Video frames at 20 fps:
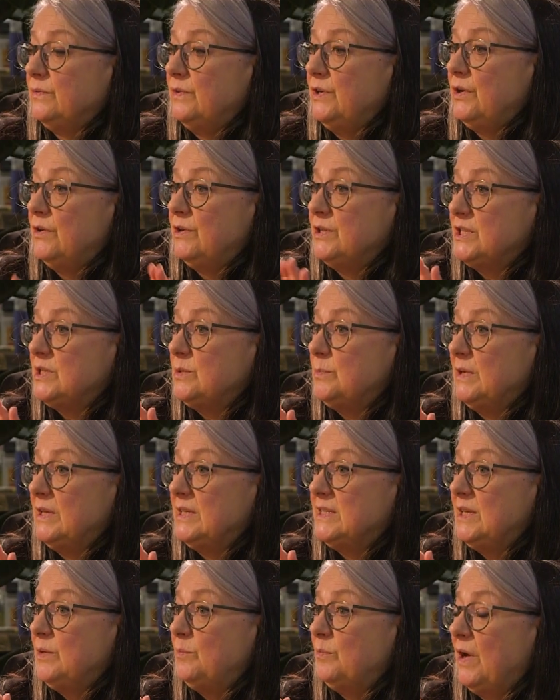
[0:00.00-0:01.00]
for
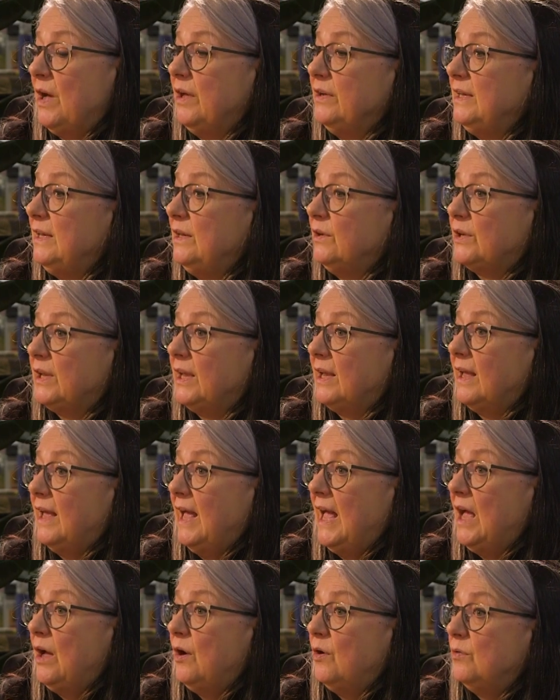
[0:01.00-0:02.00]
Neurodisability in Putney, looking
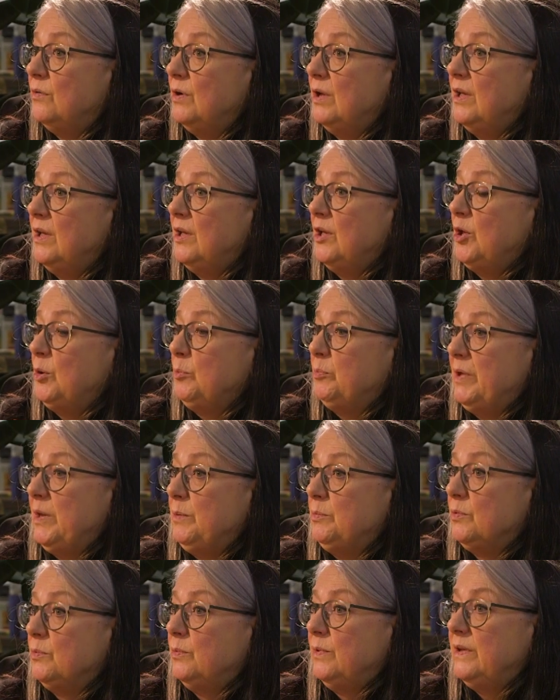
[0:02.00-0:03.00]
at how
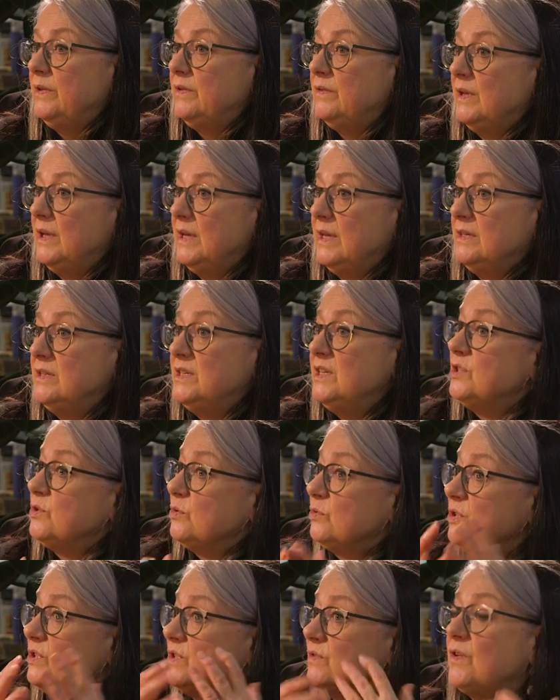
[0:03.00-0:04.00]
people with
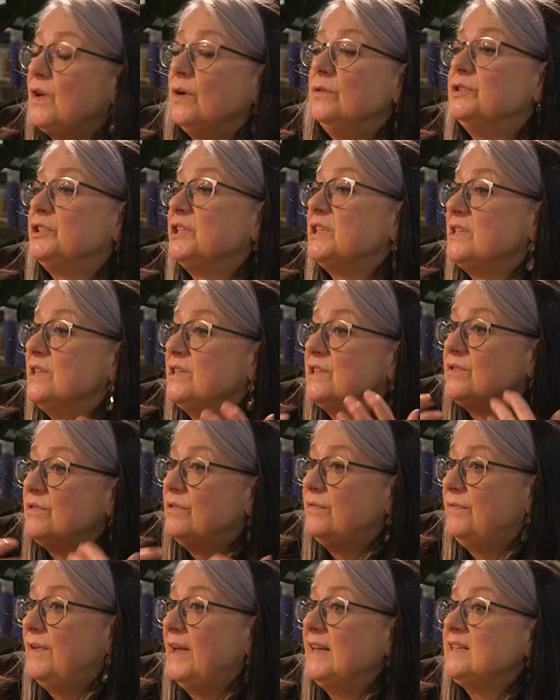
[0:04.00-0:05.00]
disorders of consciousness are
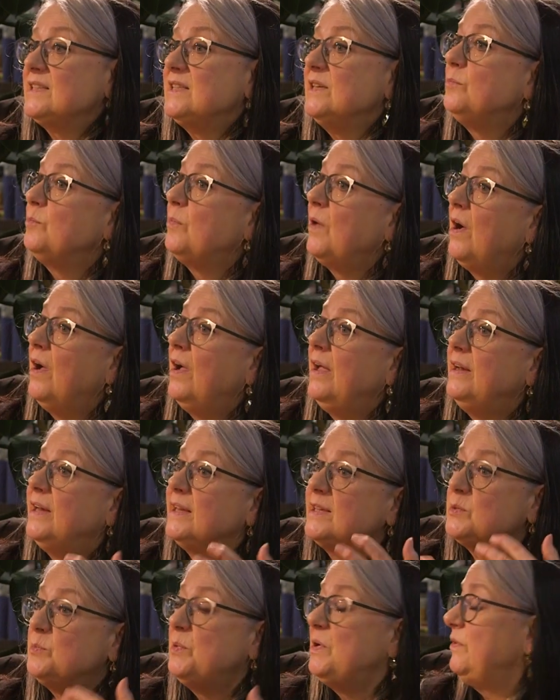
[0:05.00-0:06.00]
affected by and
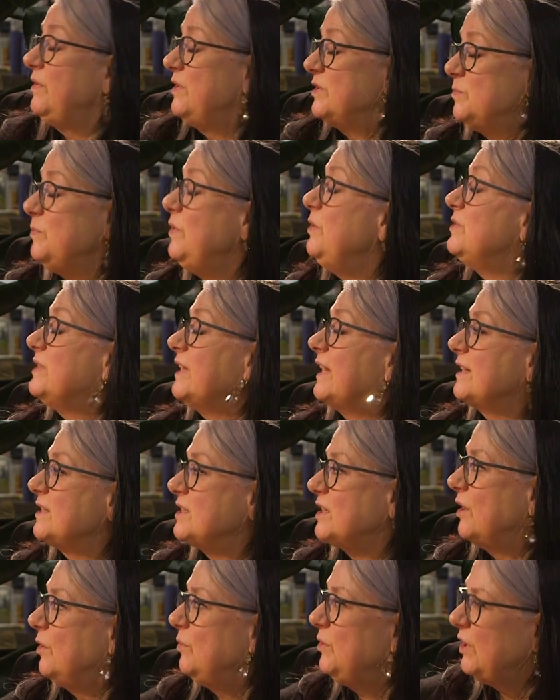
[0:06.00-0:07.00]
experience music.
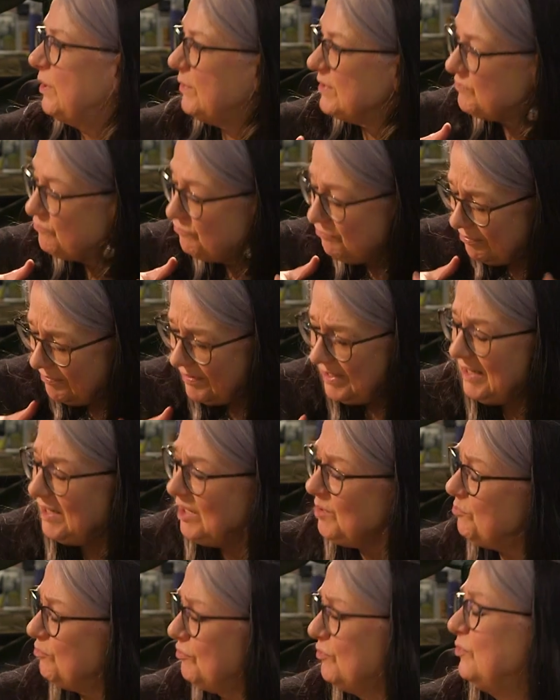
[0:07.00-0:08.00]
So, it's
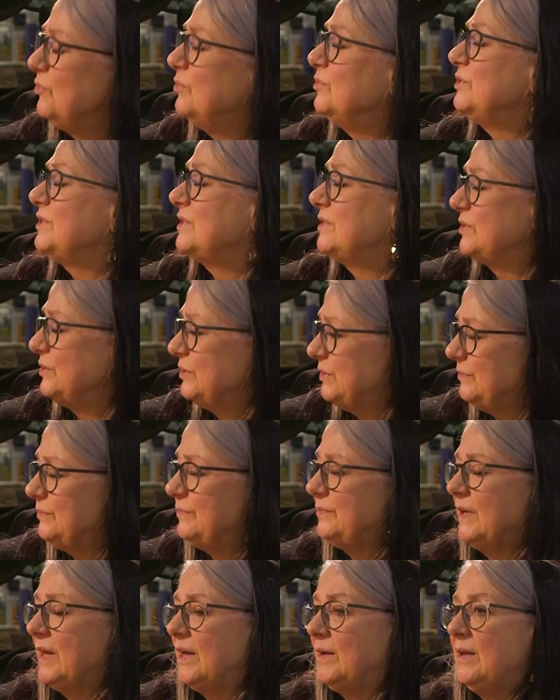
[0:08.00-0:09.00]
really broad sort
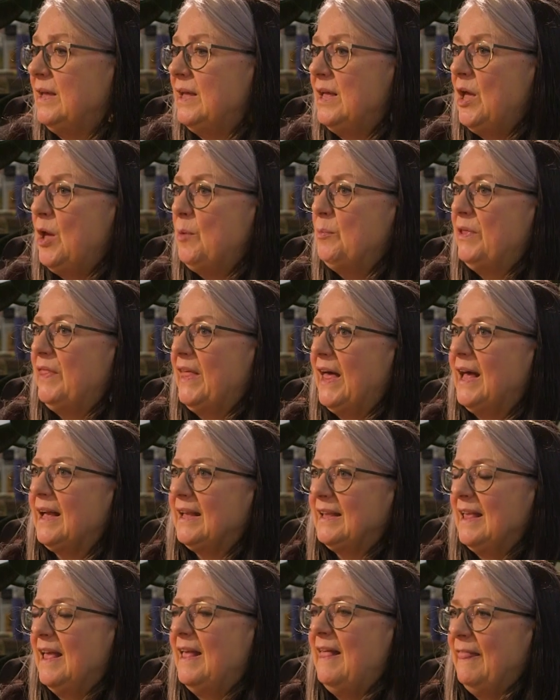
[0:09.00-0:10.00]
of, but that
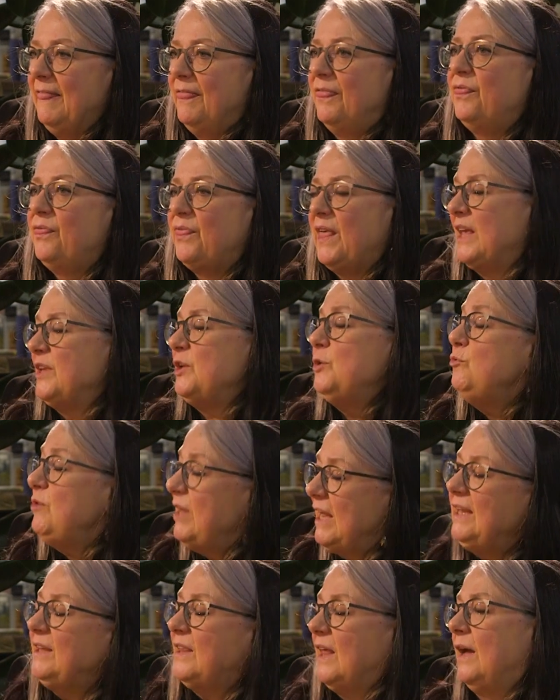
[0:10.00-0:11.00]
you
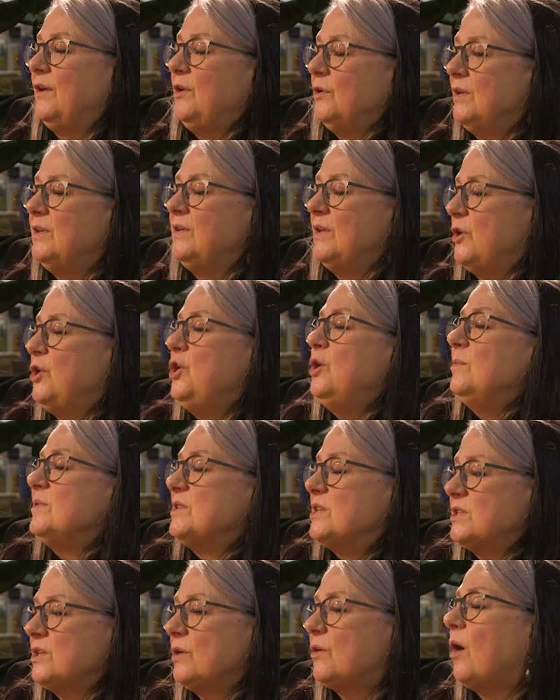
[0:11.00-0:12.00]
need that. The humans
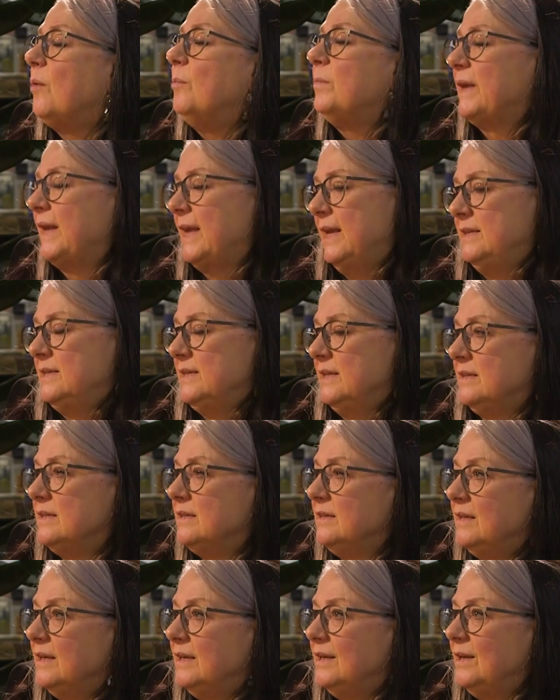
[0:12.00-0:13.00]
are so complicated.
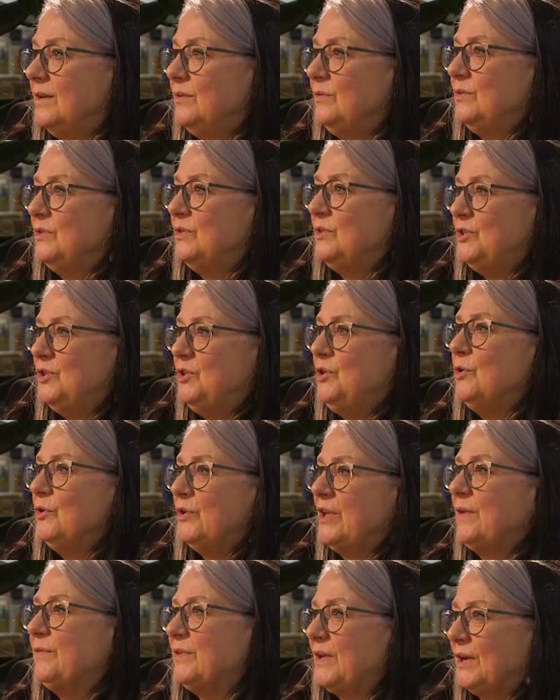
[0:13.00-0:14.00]
You're
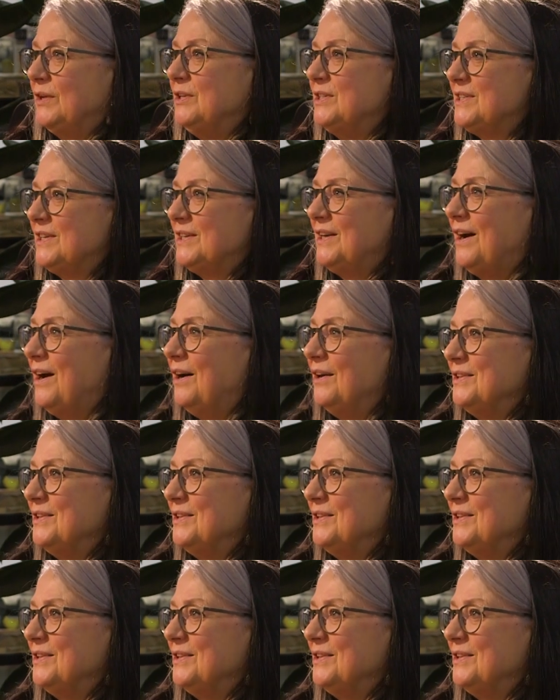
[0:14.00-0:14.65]
never going to,